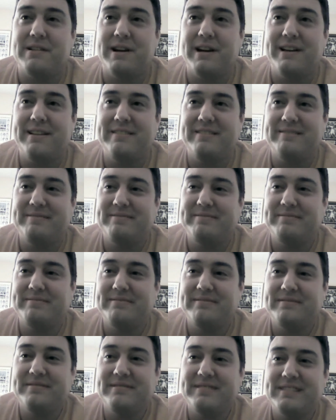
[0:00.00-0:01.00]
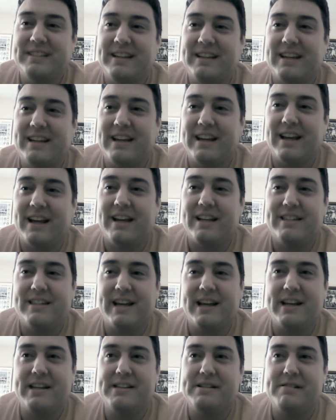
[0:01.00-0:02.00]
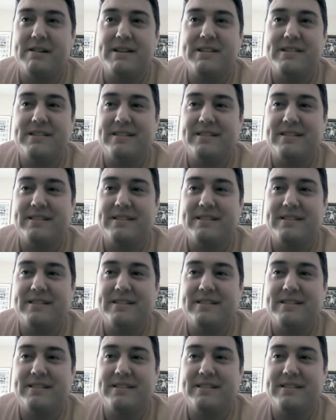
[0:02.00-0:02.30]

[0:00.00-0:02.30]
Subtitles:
All right. Take it easy, Chris.